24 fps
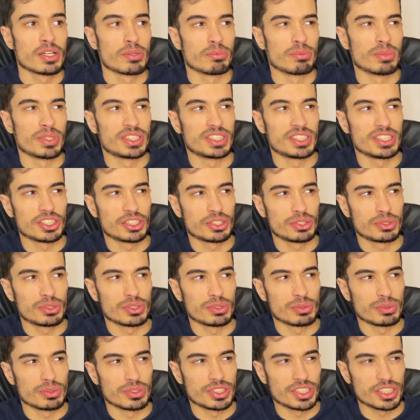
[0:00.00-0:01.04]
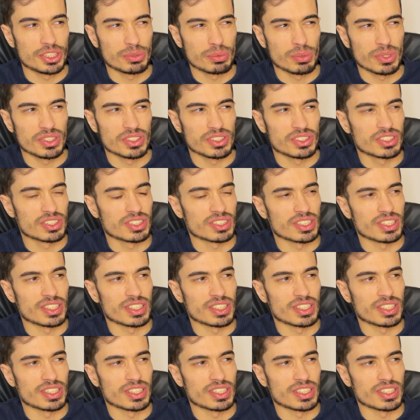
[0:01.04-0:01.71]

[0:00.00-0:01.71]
But these ones,